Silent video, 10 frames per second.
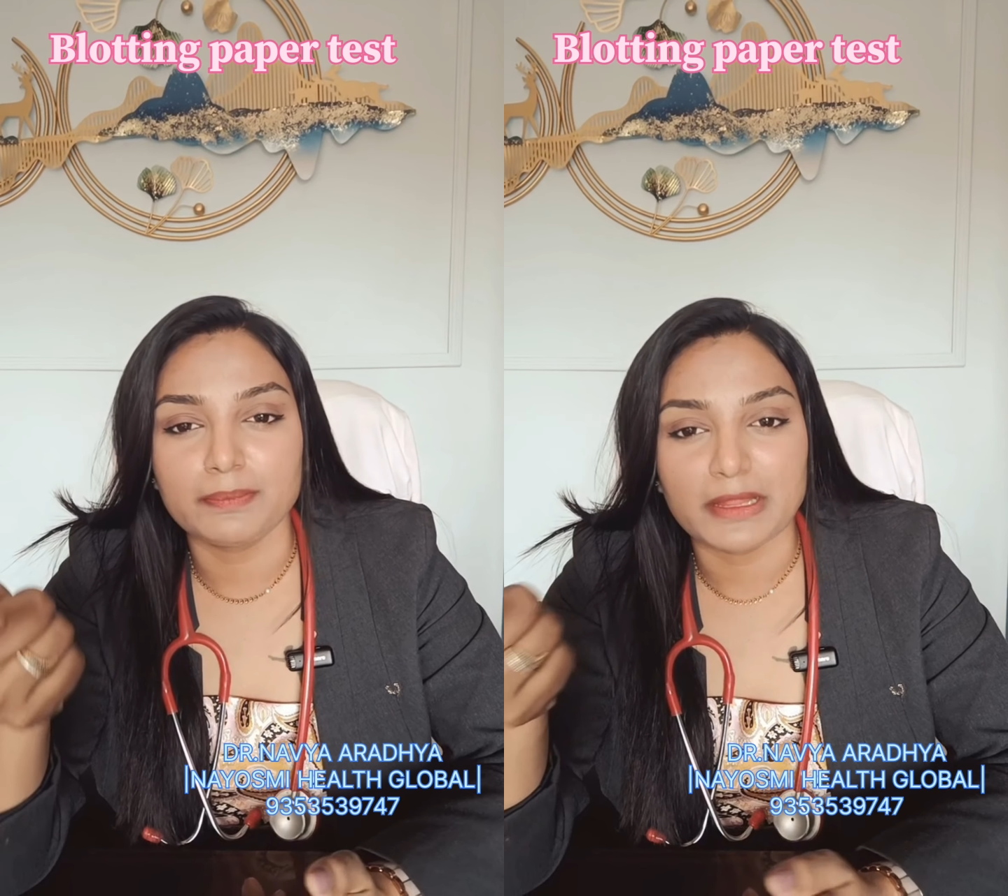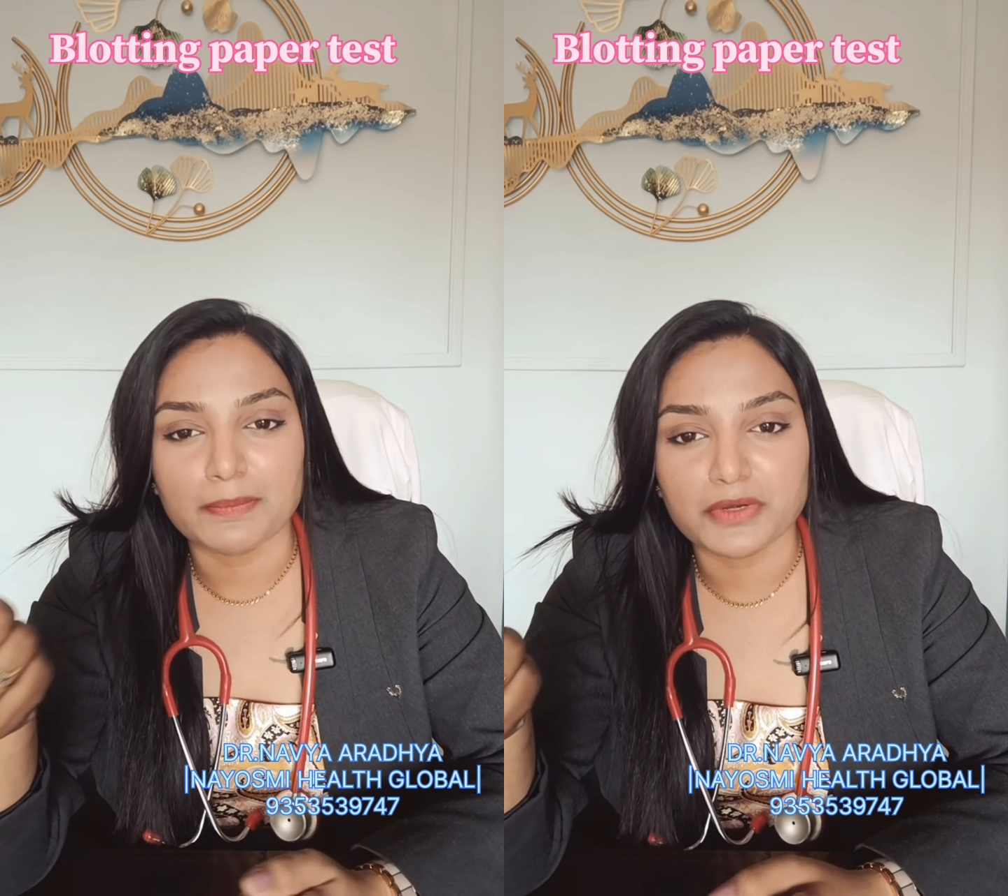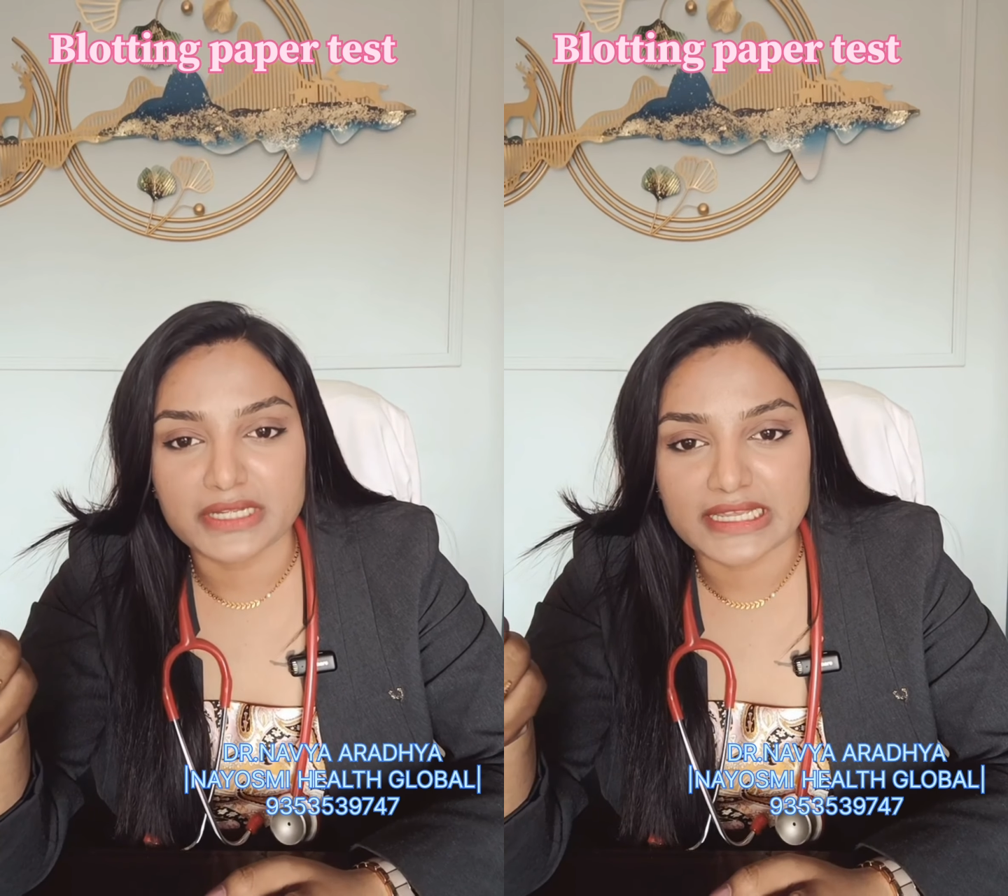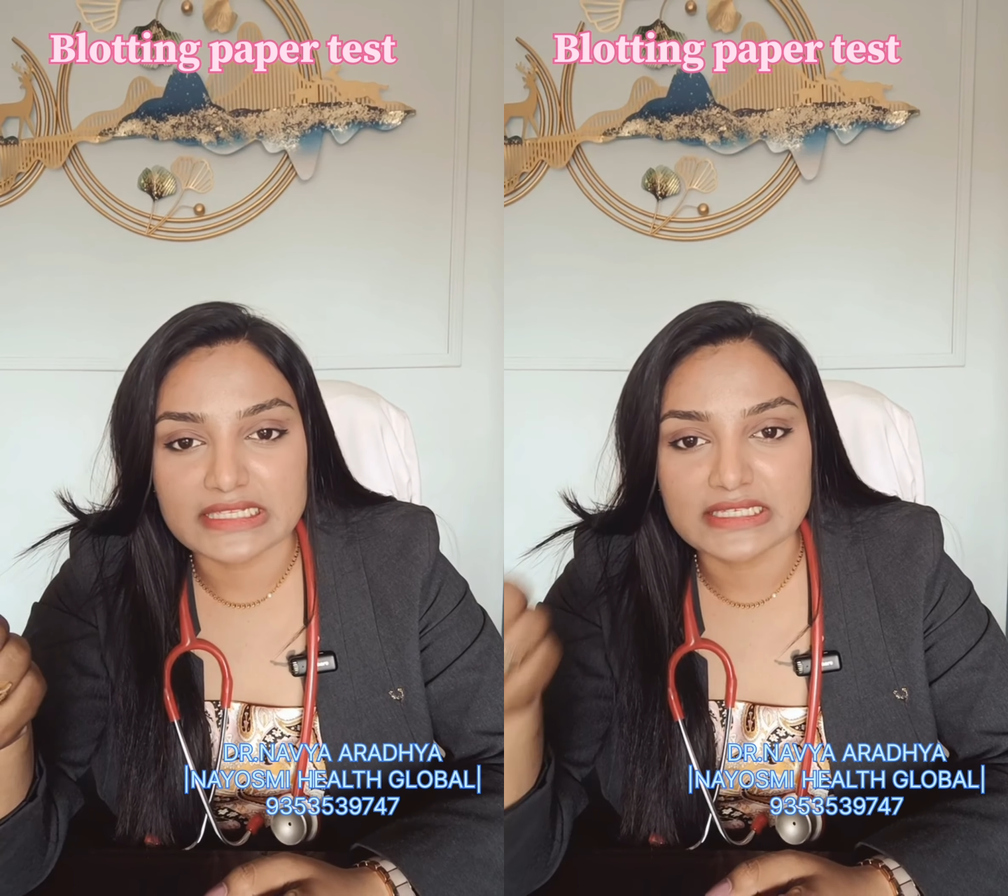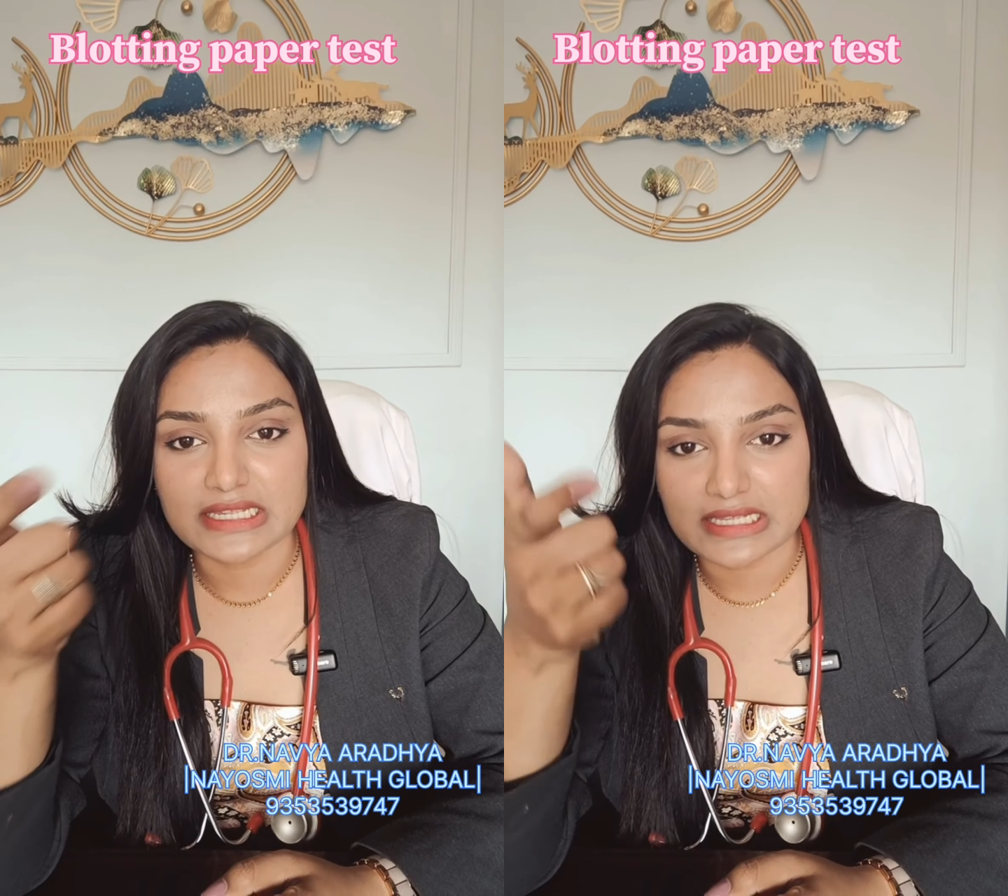paper
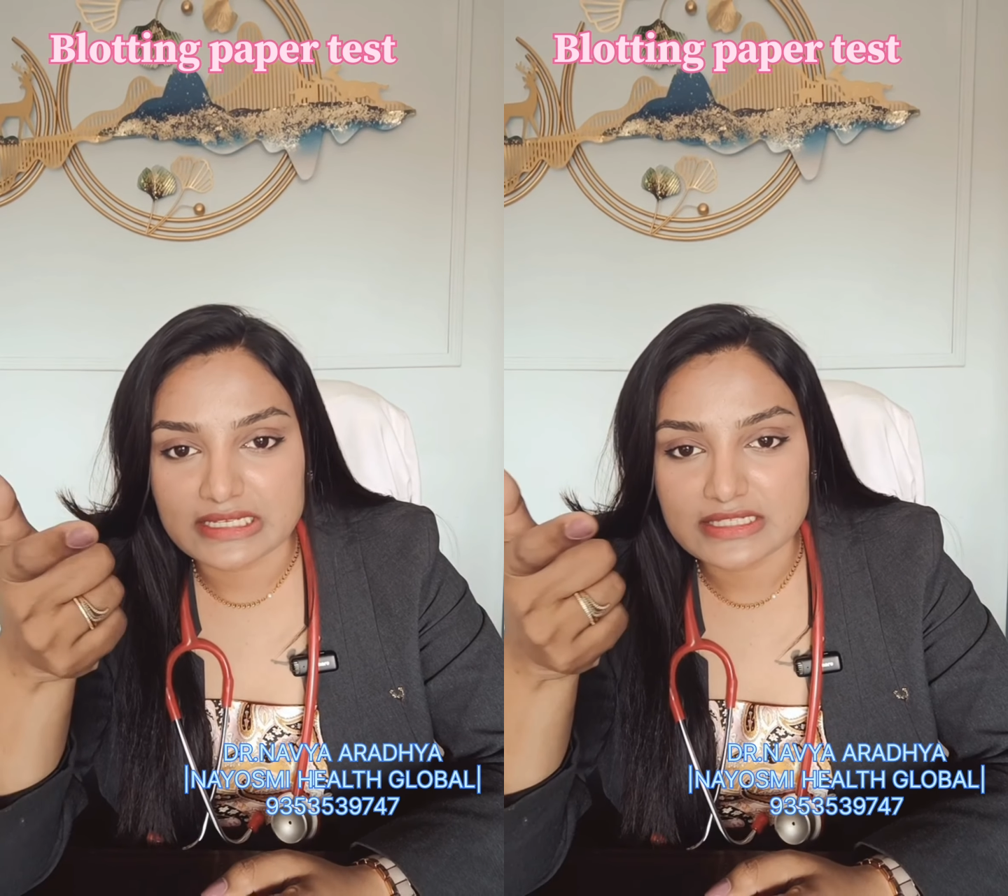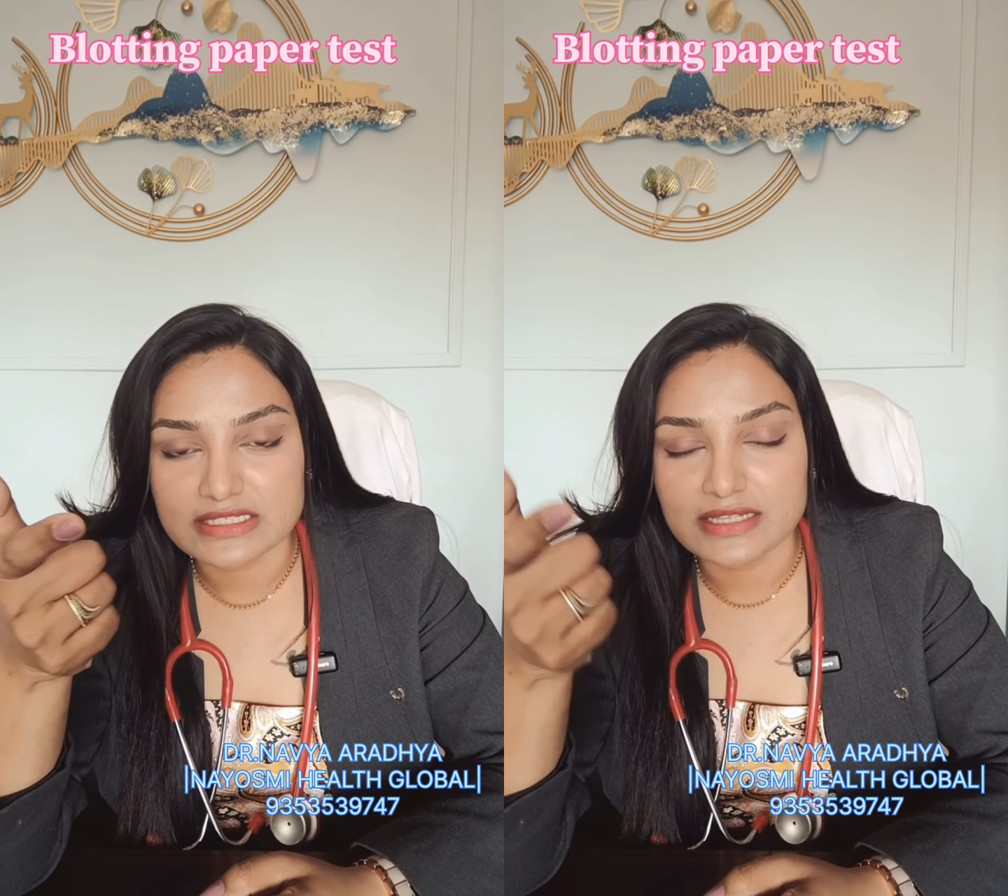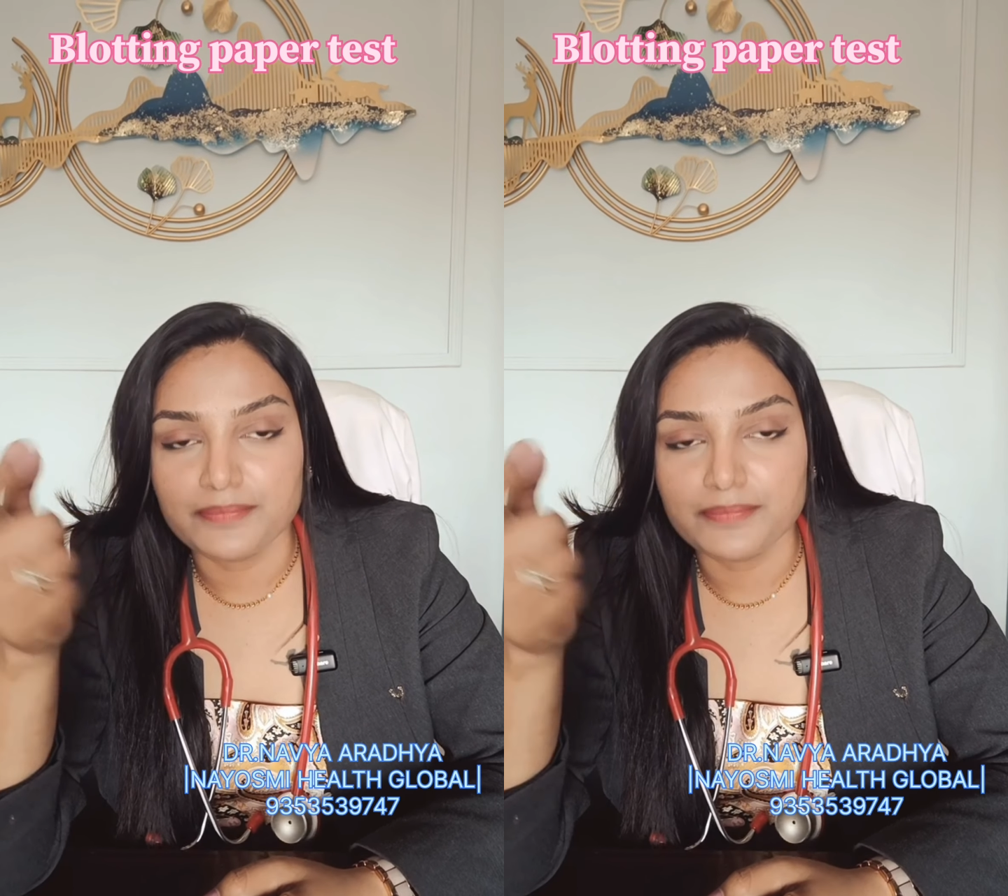test is